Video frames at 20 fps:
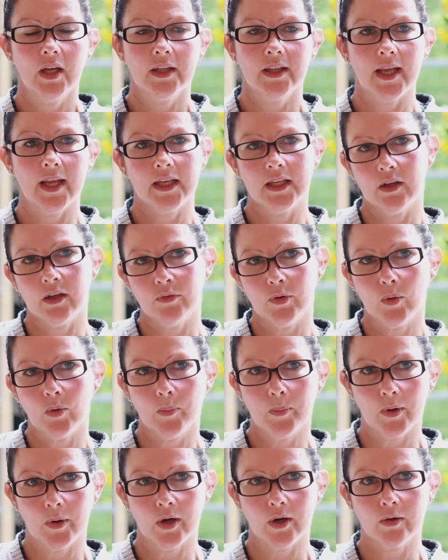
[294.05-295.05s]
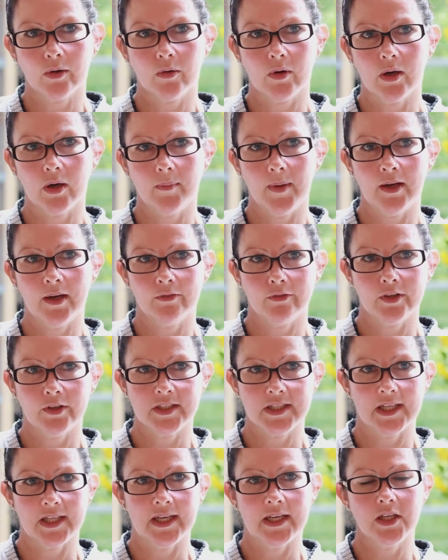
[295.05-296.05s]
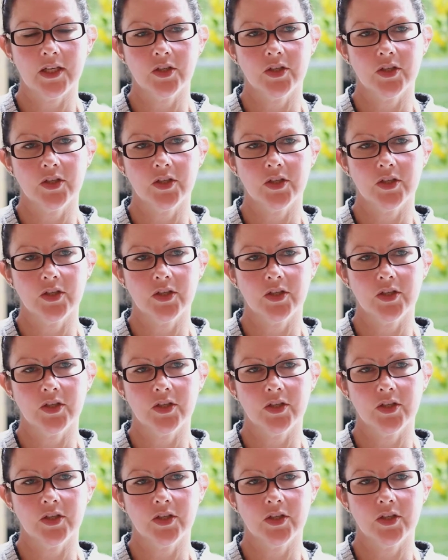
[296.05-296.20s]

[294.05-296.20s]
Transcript: they give you a program every day.